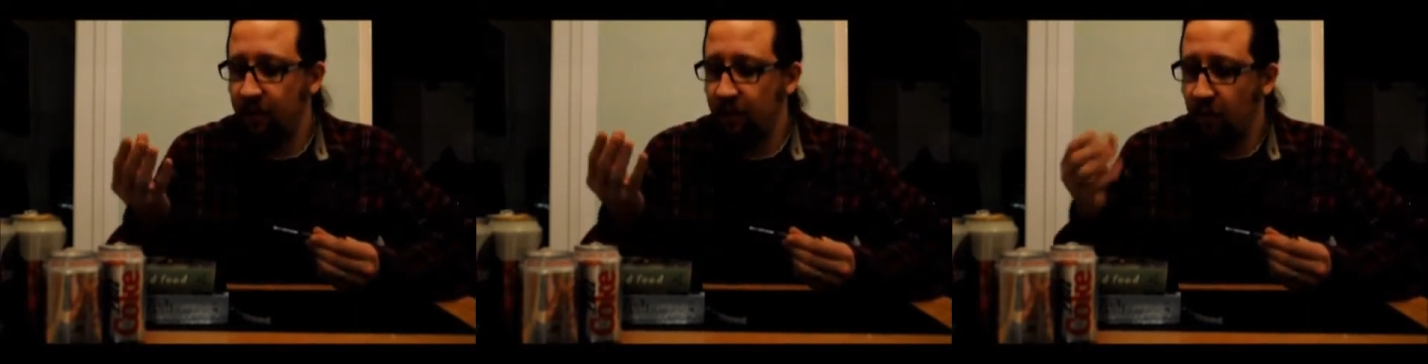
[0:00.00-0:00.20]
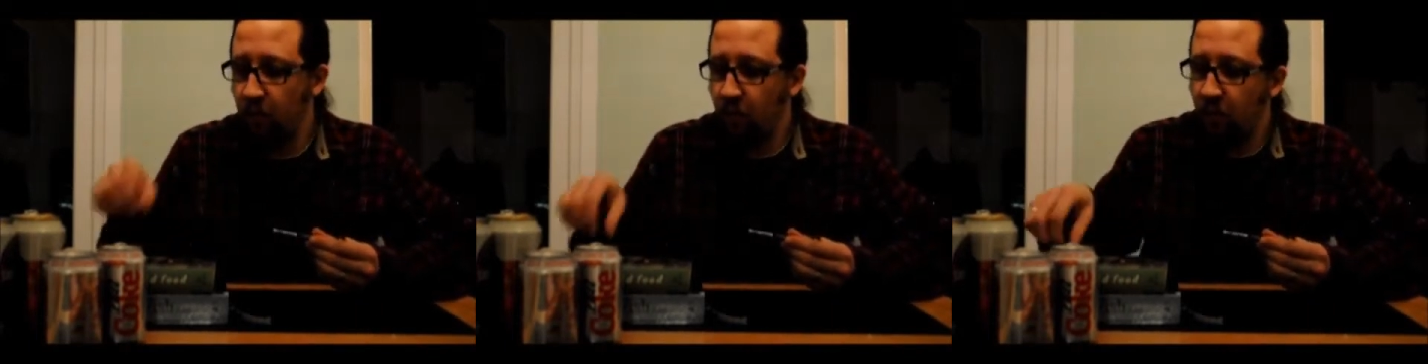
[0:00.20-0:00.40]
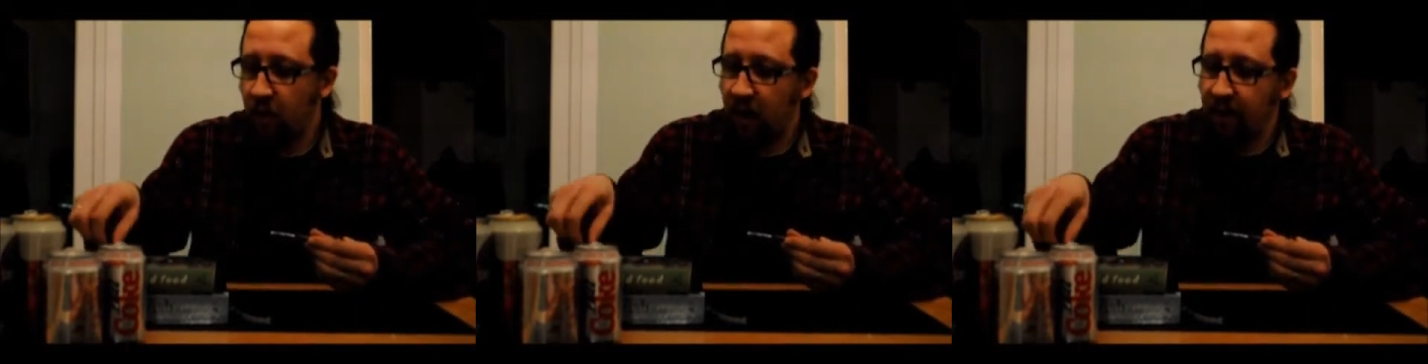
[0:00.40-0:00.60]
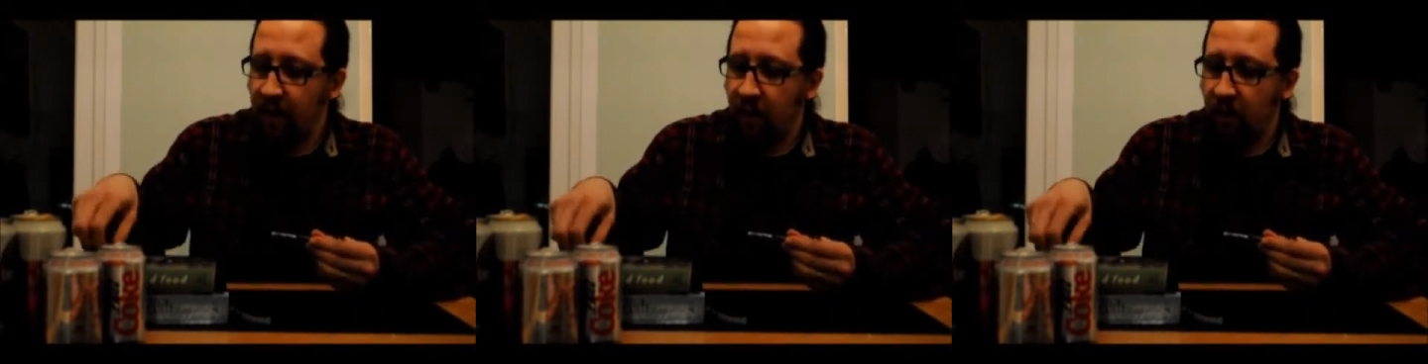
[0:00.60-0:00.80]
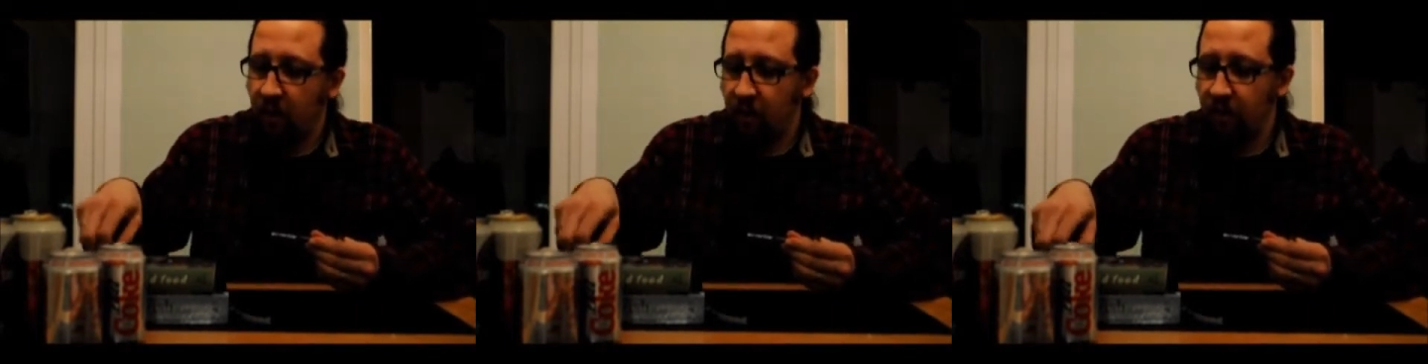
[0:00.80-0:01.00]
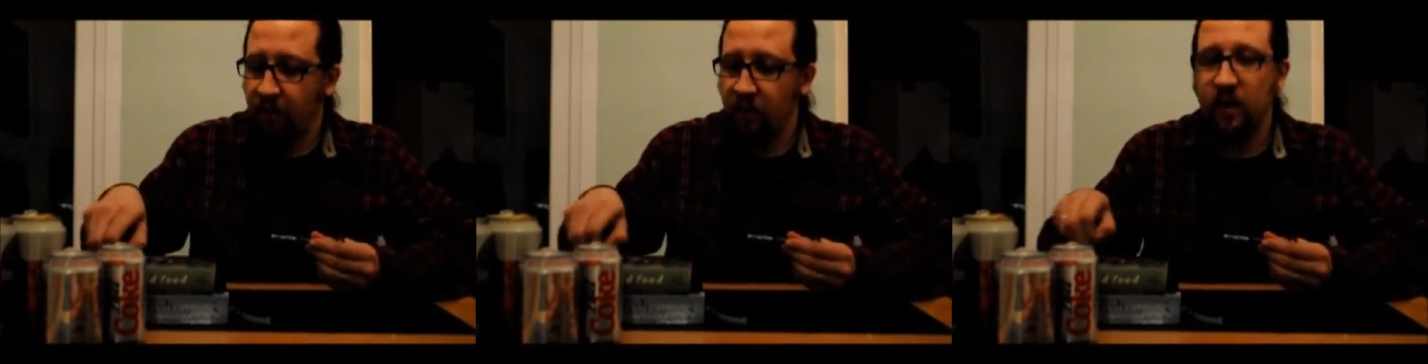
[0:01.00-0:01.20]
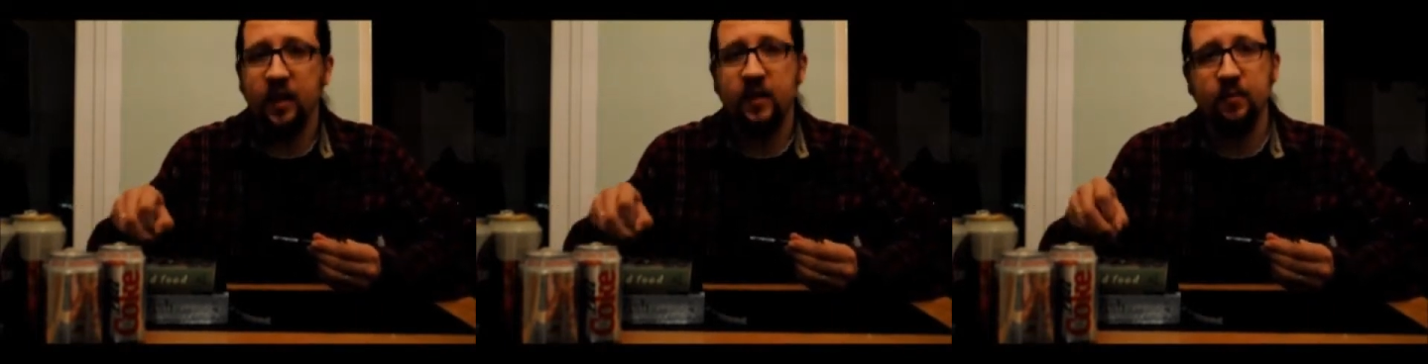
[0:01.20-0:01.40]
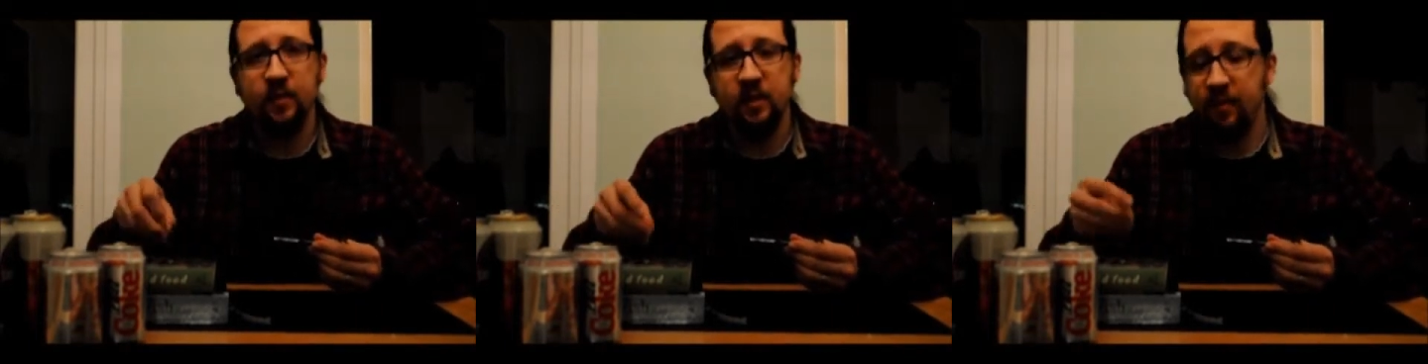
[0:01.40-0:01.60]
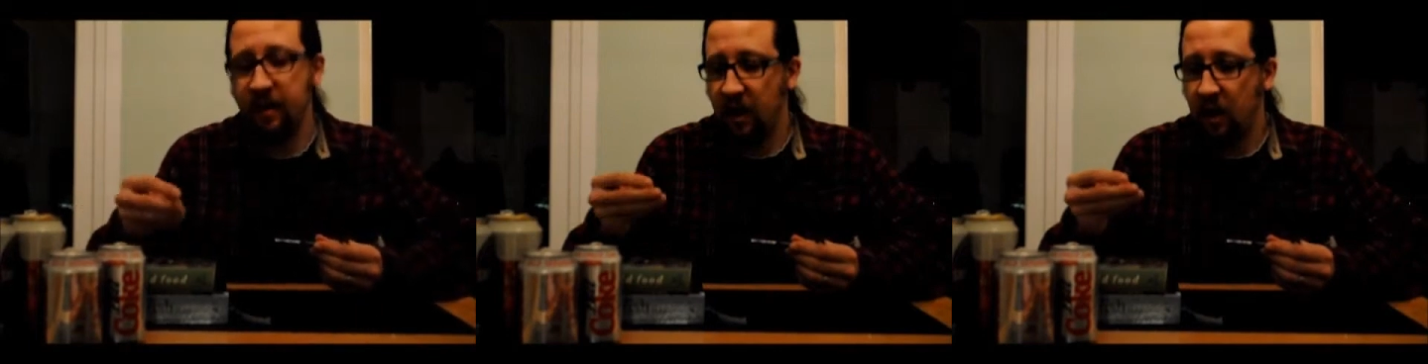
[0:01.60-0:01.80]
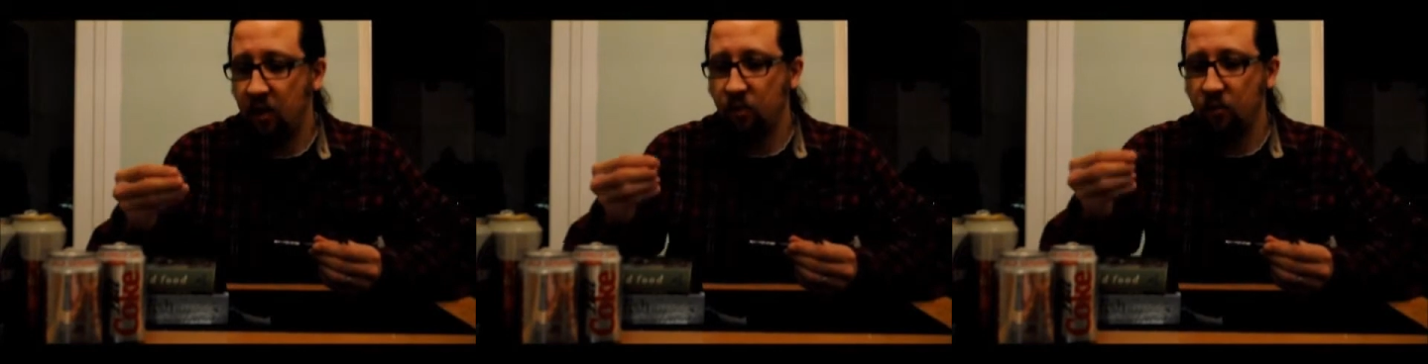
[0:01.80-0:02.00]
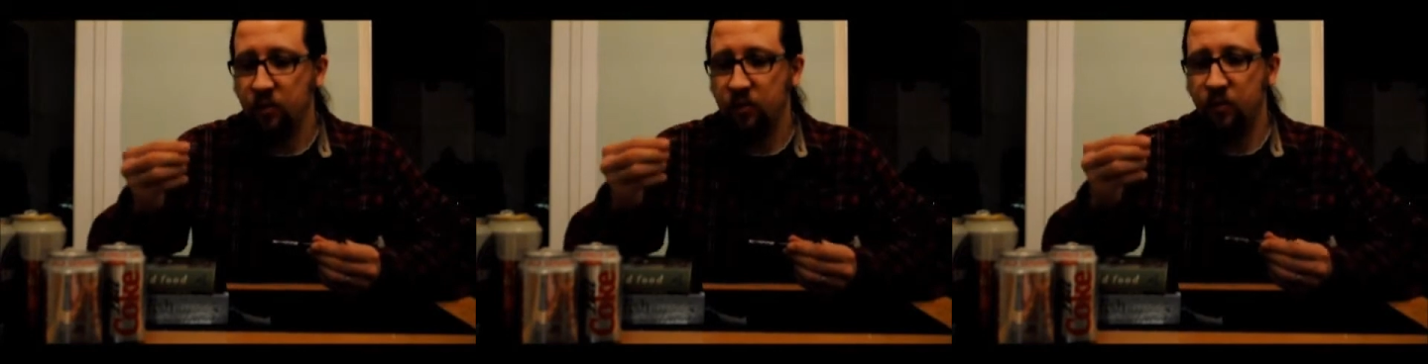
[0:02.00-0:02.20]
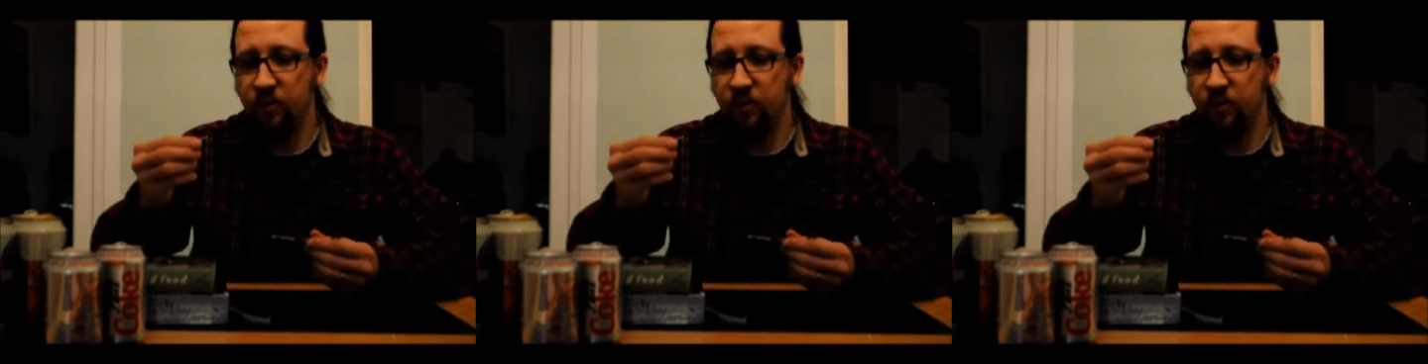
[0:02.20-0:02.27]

fuel will come out of, you need something to make holes.